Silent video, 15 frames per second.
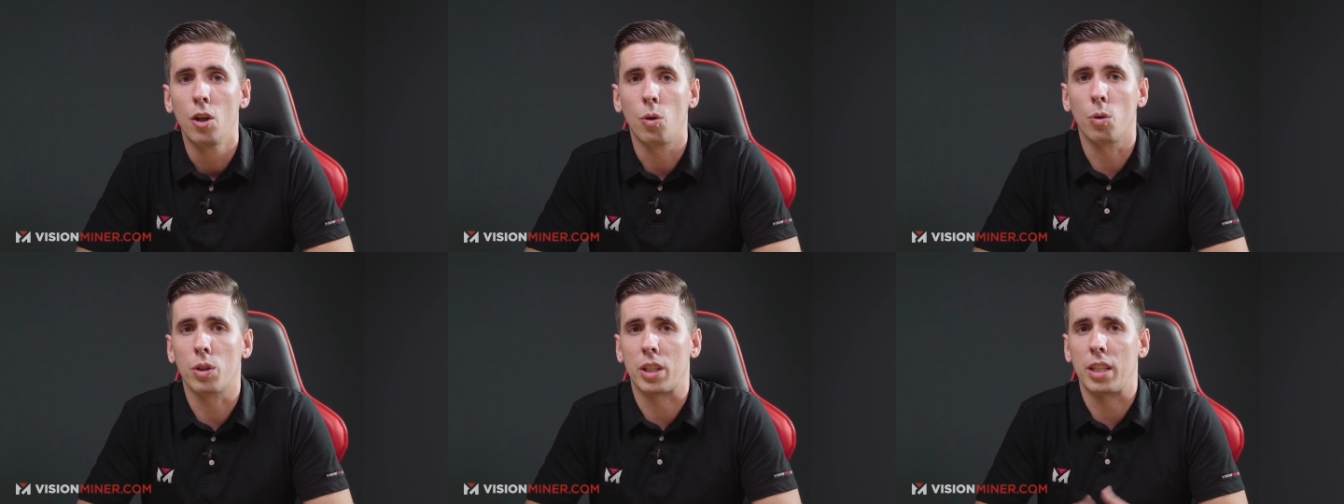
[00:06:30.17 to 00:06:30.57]

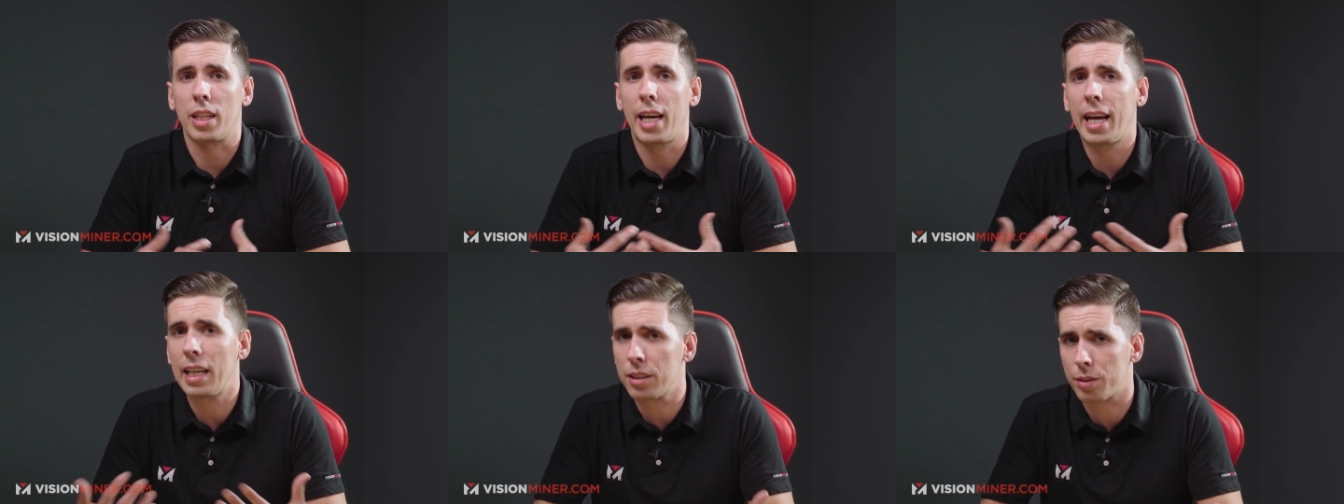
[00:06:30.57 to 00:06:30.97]
or
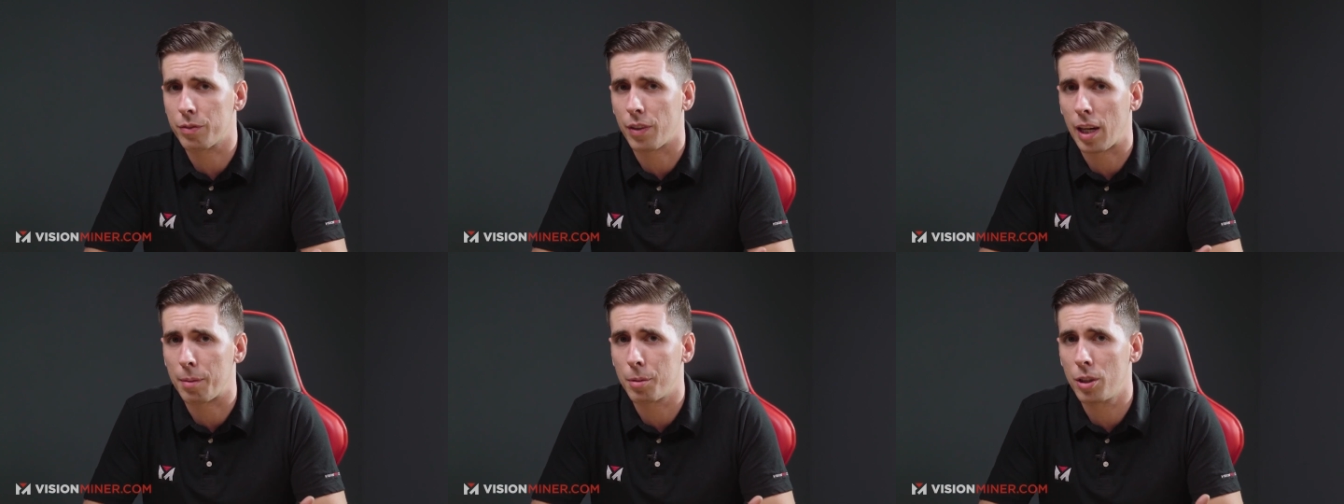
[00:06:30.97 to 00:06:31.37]
glass
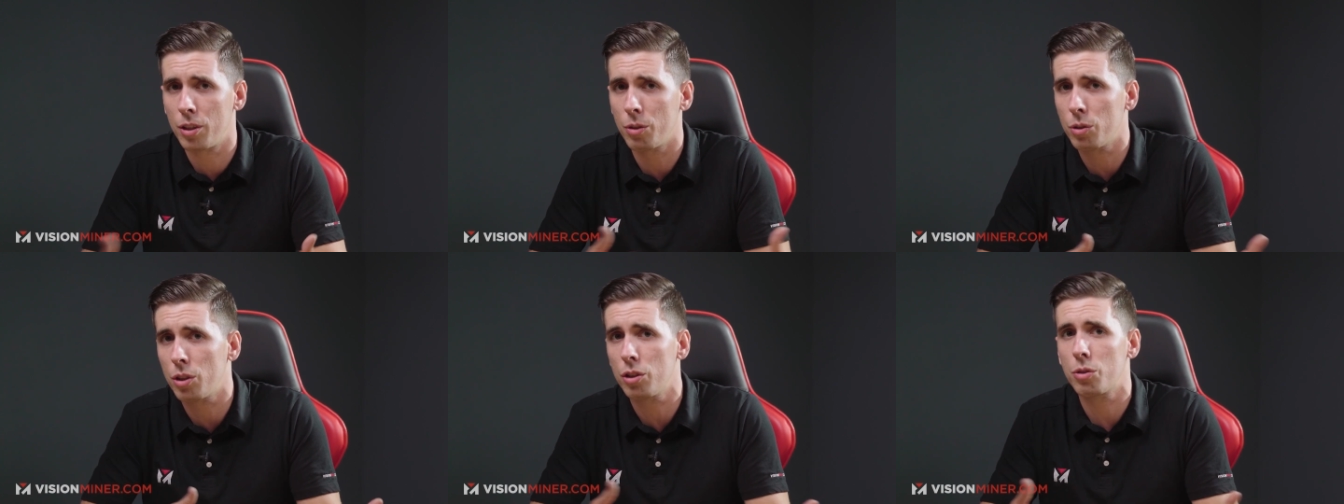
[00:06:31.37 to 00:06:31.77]
fiber in
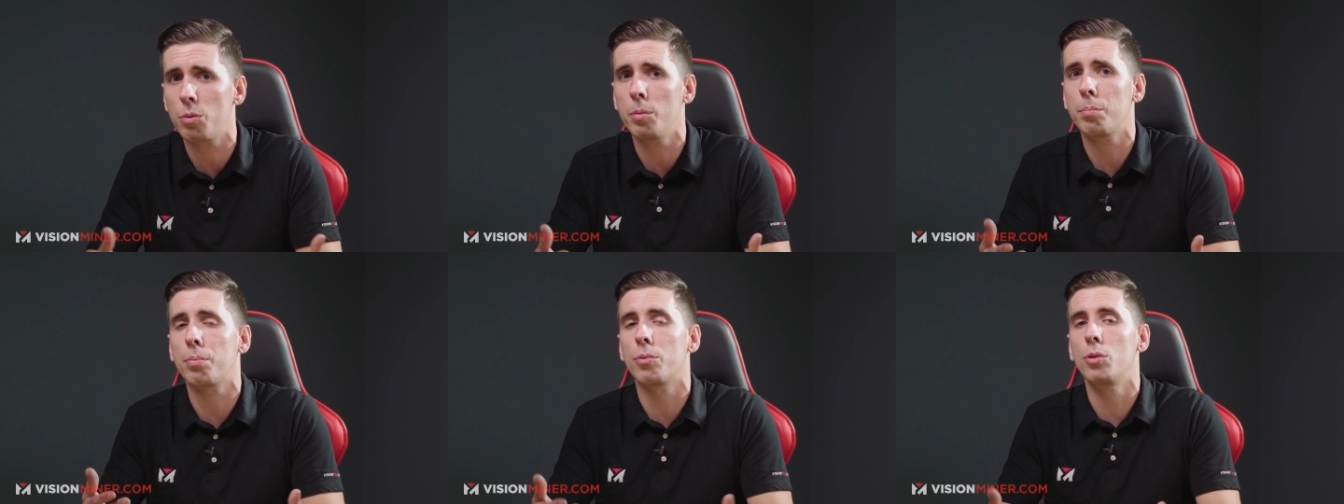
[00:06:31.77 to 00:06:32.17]
order to
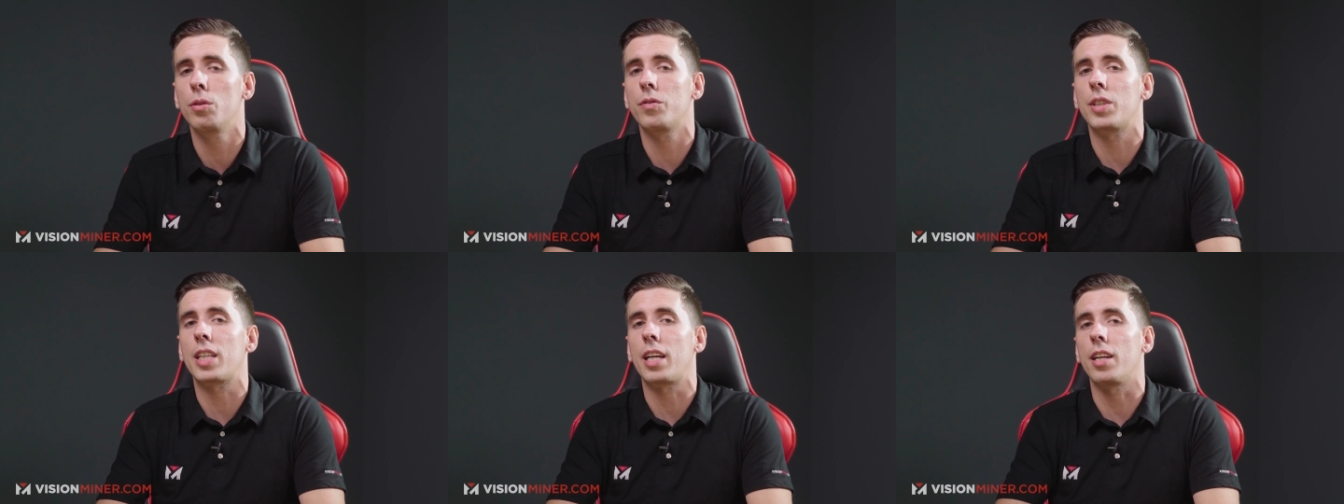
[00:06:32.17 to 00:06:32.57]

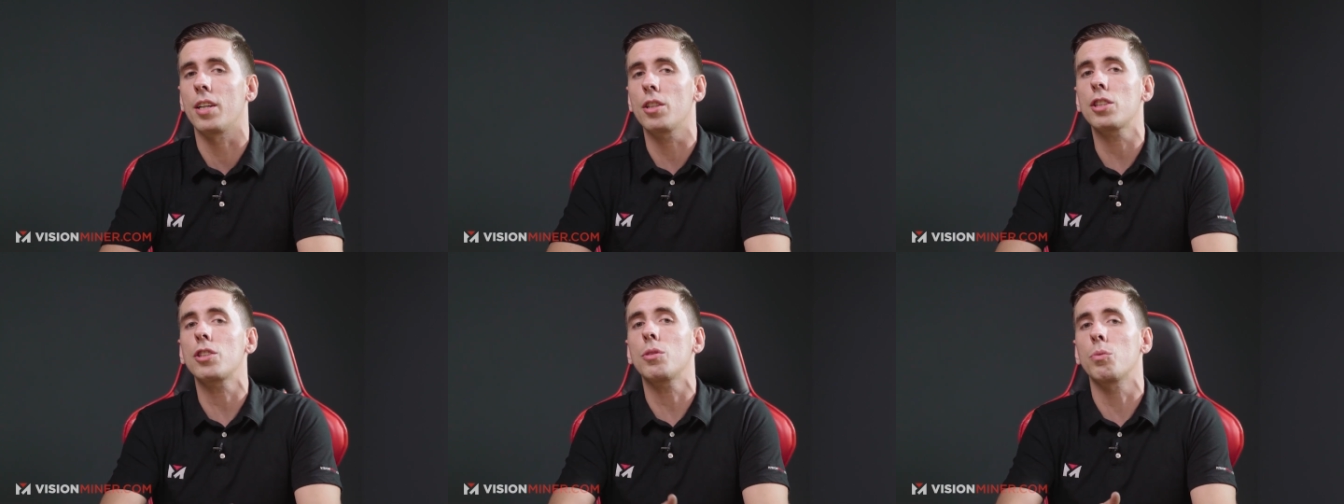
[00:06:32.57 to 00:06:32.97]
improve the
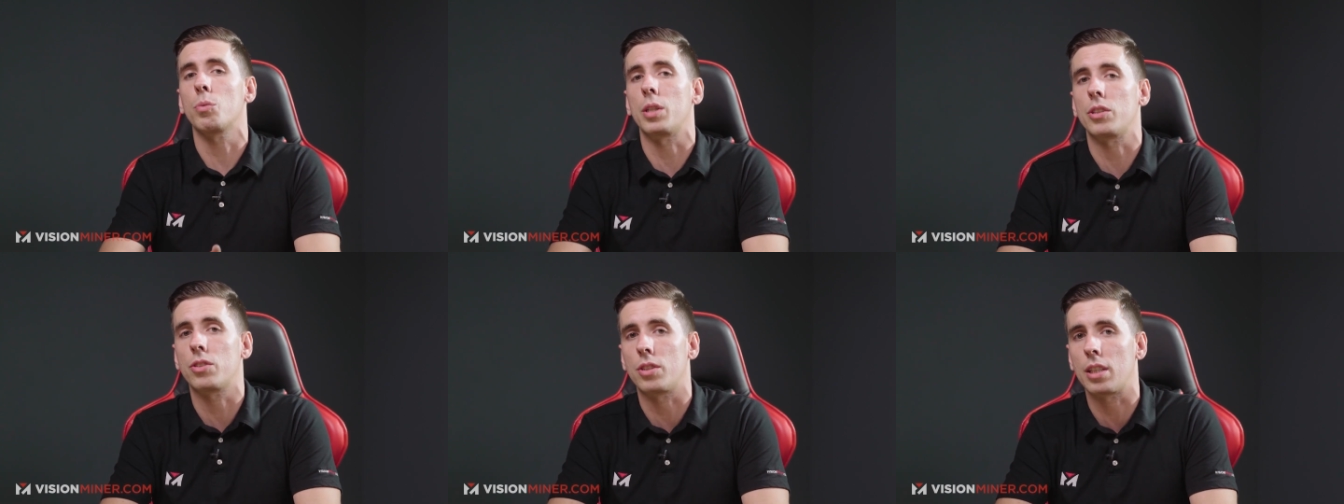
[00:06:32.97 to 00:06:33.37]

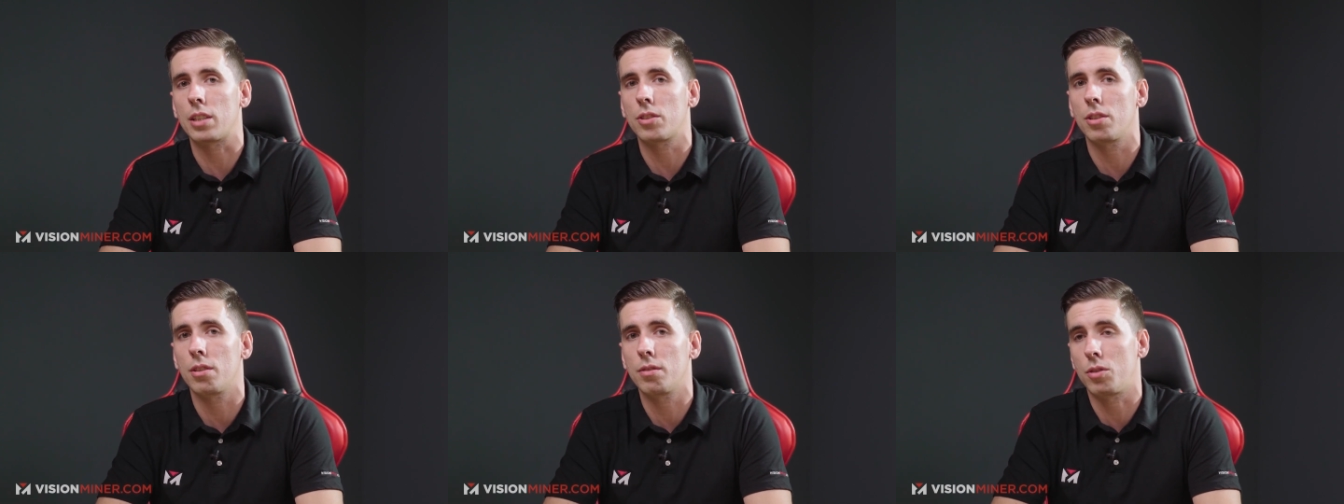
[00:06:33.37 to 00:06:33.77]
characteristics